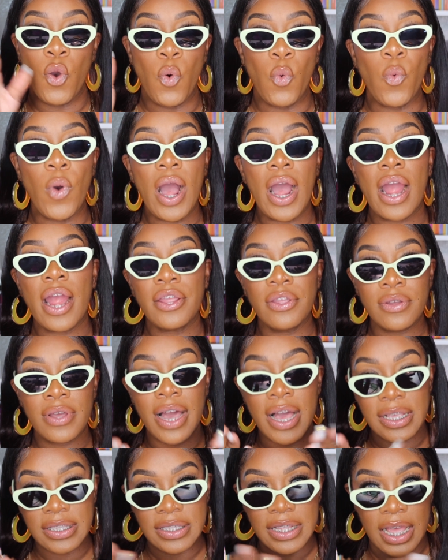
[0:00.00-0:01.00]
Why are you
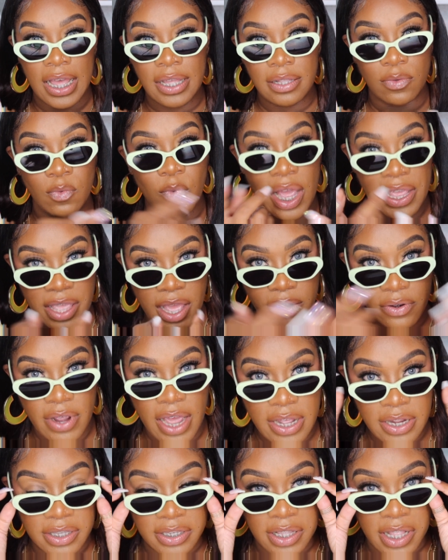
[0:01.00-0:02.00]
guys not, why y'all don't
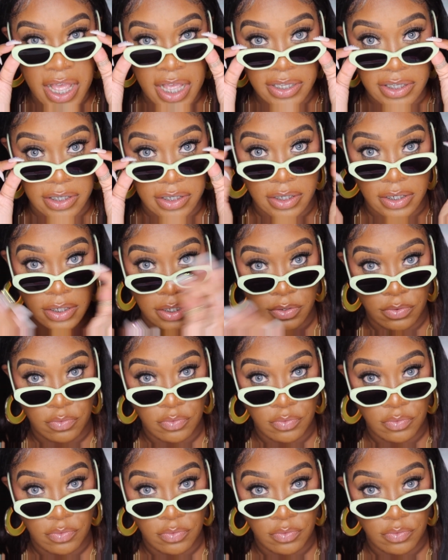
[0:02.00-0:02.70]
have these glasses?